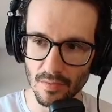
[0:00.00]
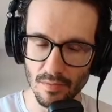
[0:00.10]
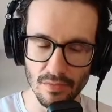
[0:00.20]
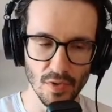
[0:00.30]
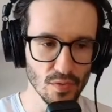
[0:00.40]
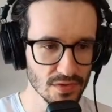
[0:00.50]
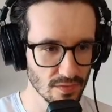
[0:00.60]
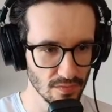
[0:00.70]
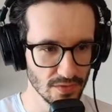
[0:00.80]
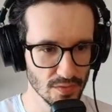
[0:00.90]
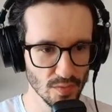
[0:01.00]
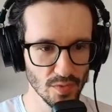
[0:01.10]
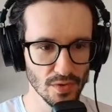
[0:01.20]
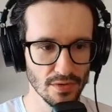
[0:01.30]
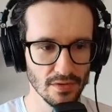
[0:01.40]
most of the
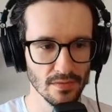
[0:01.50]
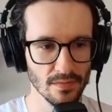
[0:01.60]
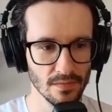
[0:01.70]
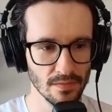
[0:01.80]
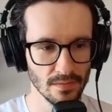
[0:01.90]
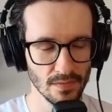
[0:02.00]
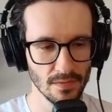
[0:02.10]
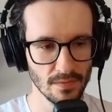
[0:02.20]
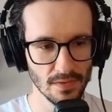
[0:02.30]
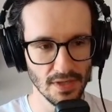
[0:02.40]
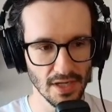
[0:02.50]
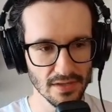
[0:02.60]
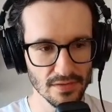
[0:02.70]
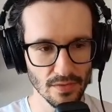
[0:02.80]
support lies